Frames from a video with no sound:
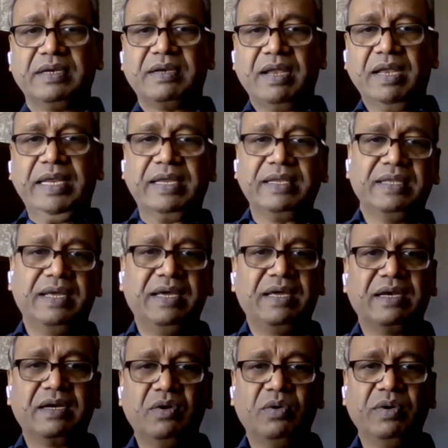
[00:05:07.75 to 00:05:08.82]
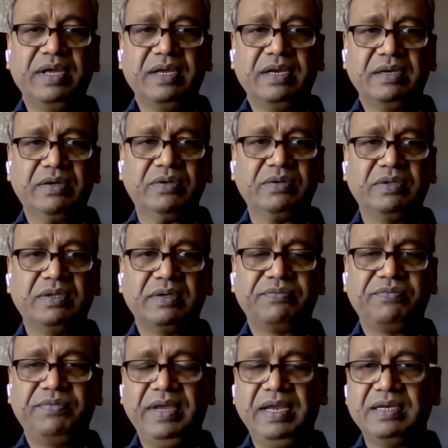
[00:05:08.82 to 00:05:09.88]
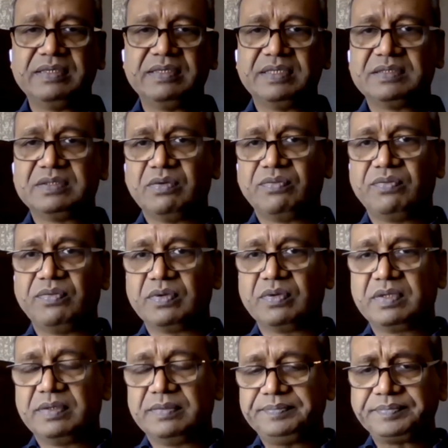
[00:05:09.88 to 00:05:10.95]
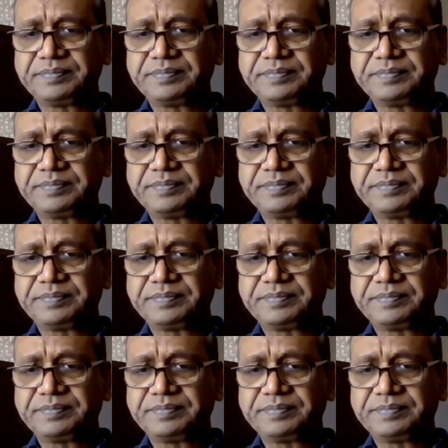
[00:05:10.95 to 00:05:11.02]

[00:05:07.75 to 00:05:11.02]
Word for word: running there, going into the fields and so forth